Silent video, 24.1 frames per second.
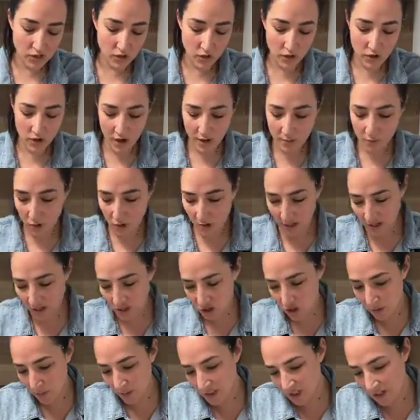So I'm not
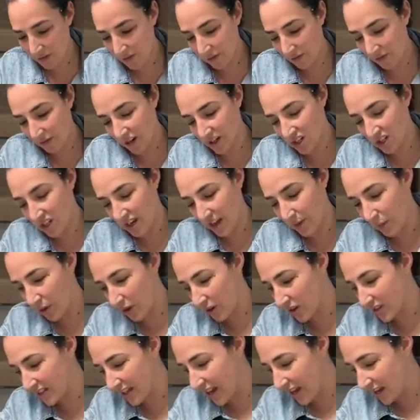in too much of a rush yet,
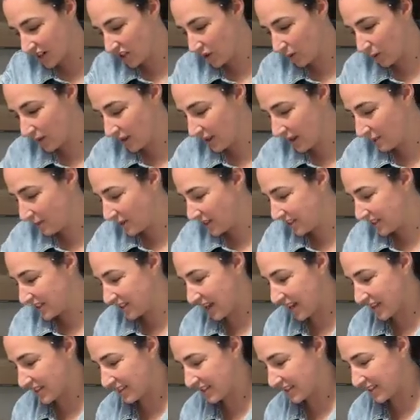because I actually want them to
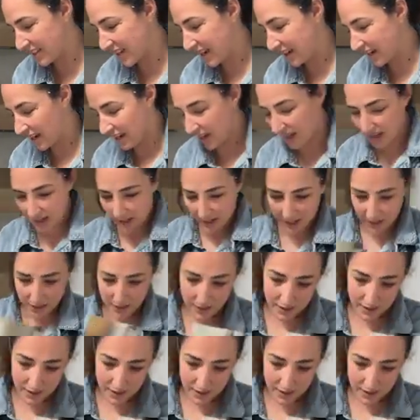start setting